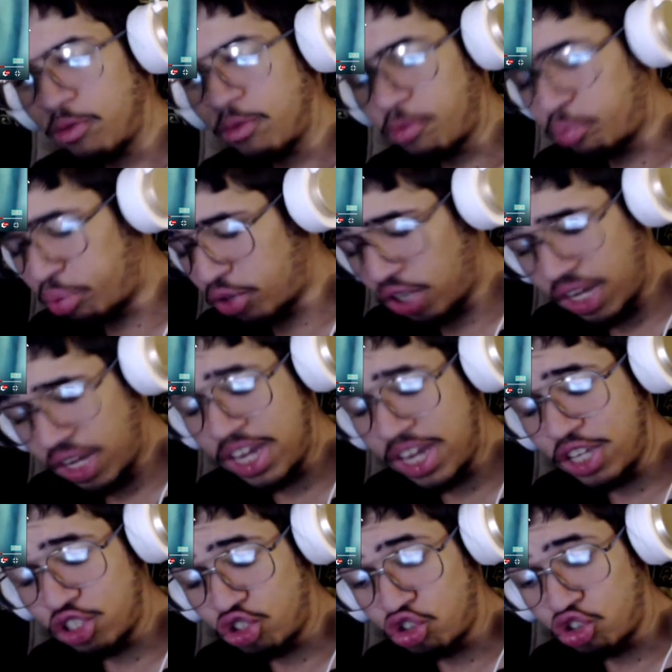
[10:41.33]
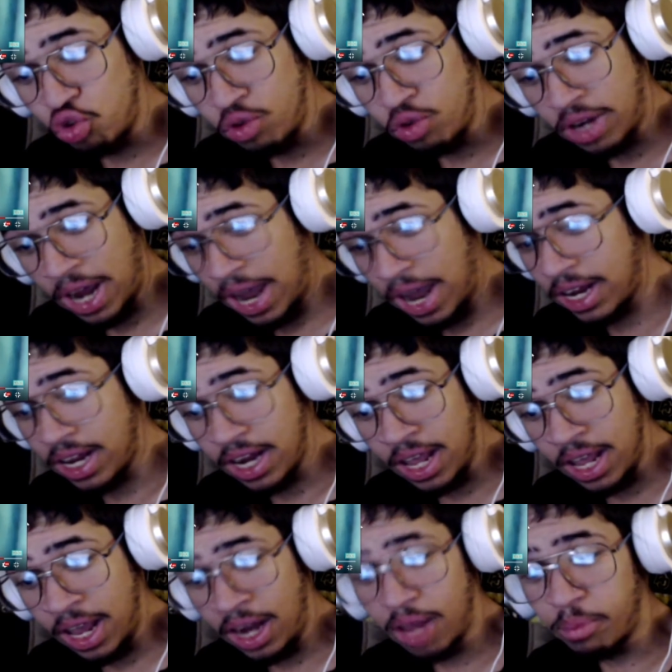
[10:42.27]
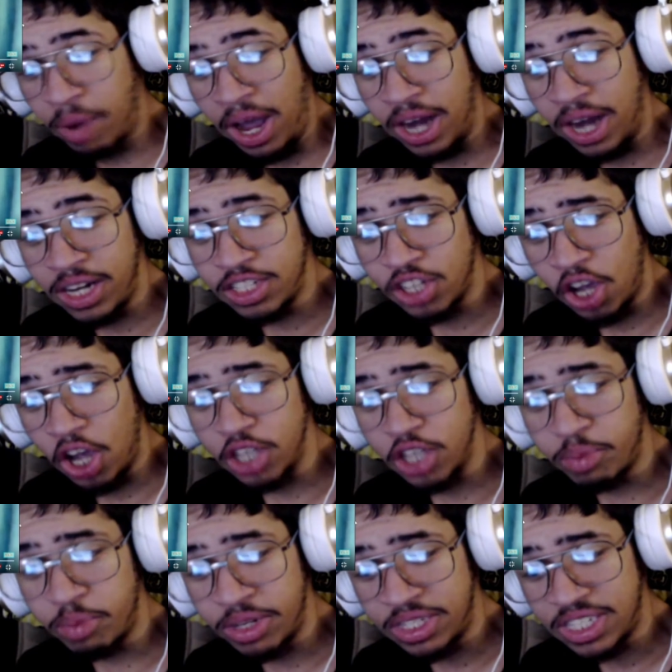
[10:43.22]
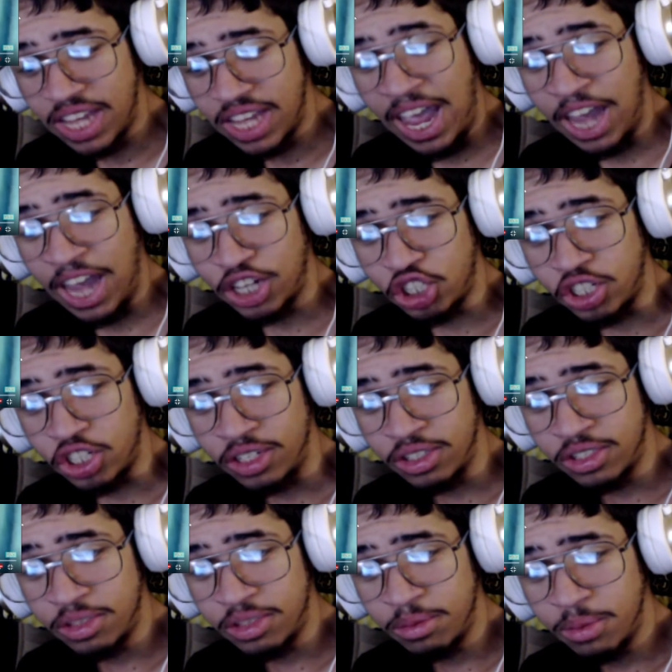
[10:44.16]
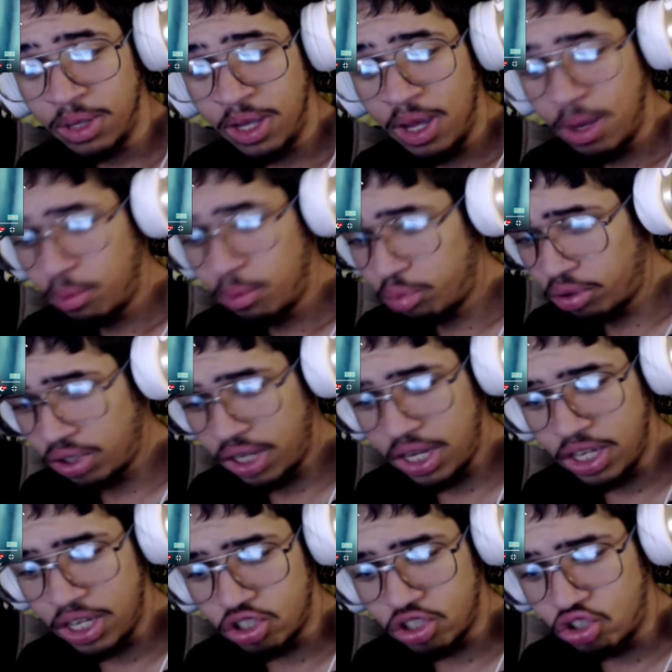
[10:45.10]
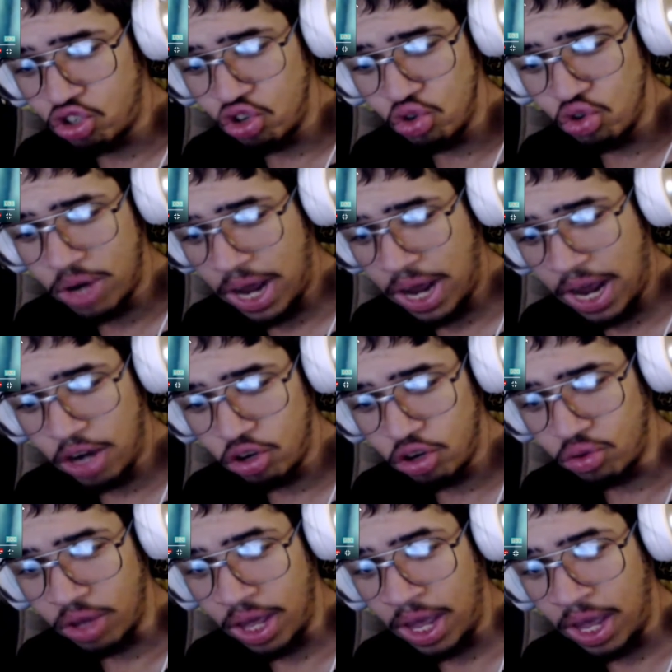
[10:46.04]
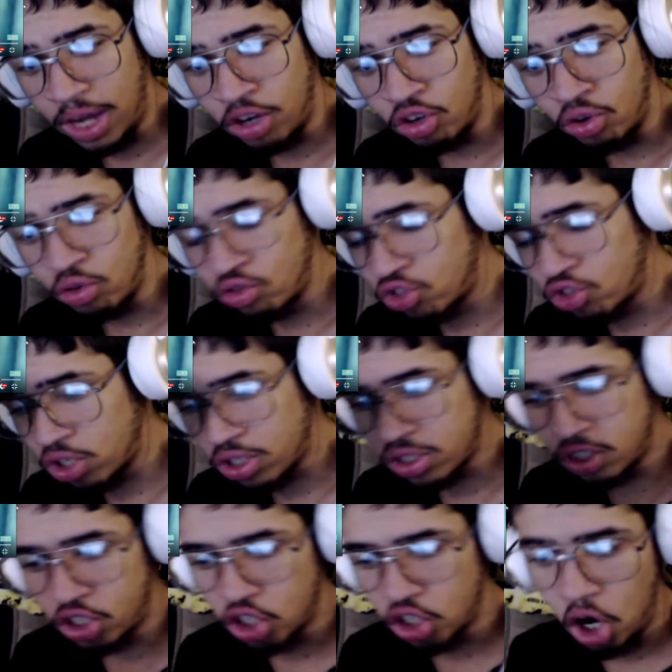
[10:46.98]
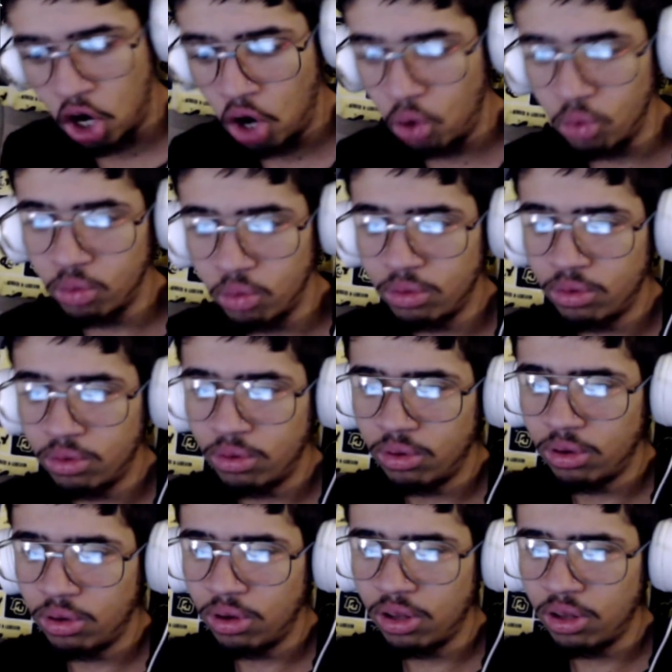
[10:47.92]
Please do not eat anybody's husband's ashes. Please do not do that, dude. Just don't. Love it.